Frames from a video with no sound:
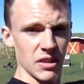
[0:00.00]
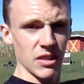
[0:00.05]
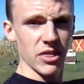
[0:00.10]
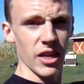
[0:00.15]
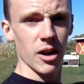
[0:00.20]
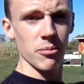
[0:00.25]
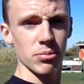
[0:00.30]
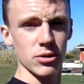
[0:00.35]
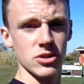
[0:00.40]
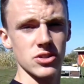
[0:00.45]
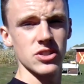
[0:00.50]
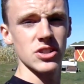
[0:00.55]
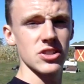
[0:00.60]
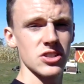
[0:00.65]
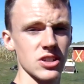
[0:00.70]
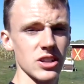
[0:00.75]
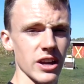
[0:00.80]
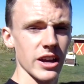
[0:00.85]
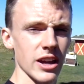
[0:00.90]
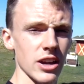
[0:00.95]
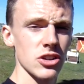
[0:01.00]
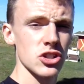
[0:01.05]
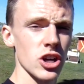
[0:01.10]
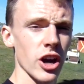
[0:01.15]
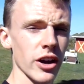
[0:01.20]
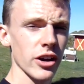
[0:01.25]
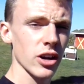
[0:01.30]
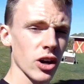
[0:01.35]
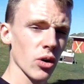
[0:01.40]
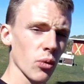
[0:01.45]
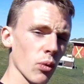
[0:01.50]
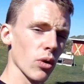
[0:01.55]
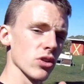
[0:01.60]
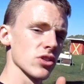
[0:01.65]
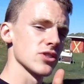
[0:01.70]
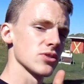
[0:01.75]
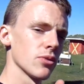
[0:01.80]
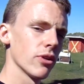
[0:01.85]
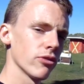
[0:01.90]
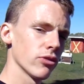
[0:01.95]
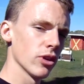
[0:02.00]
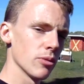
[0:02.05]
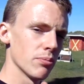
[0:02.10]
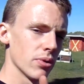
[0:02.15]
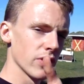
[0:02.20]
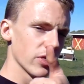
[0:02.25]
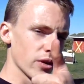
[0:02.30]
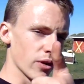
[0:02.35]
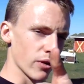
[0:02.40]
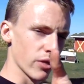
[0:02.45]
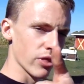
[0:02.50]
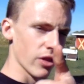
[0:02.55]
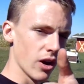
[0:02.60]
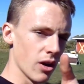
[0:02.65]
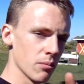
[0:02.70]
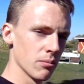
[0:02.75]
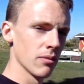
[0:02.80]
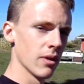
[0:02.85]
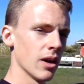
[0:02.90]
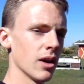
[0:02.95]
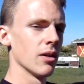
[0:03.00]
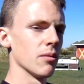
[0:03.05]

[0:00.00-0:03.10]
that persistent hitchhiker will swiftly put their thumb